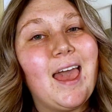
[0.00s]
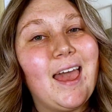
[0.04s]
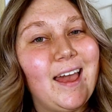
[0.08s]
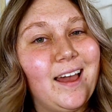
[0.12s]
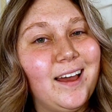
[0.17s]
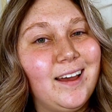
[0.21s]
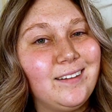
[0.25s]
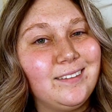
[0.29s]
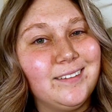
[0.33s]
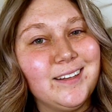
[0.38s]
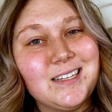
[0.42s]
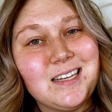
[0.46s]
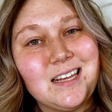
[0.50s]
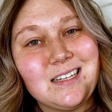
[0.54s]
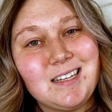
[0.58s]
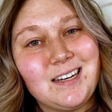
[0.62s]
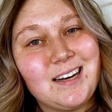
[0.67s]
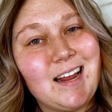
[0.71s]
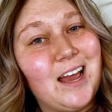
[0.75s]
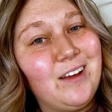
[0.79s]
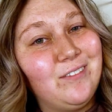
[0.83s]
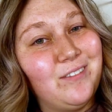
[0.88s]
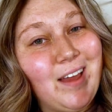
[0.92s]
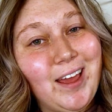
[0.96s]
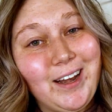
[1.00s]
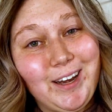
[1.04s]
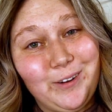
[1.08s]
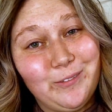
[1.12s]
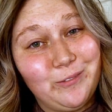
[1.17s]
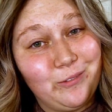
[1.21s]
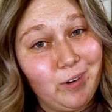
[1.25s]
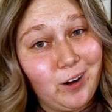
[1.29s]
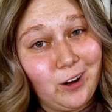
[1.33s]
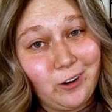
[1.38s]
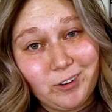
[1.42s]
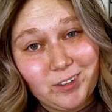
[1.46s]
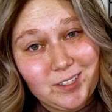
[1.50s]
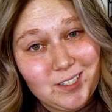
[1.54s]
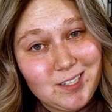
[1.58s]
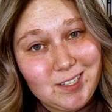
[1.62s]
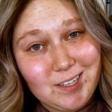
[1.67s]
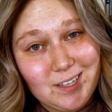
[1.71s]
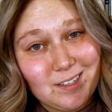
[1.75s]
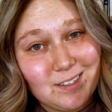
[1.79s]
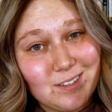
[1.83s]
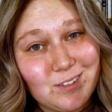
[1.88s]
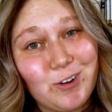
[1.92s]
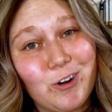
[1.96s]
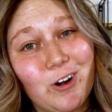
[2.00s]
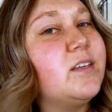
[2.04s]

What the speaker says: And this doesn't have any fragrances.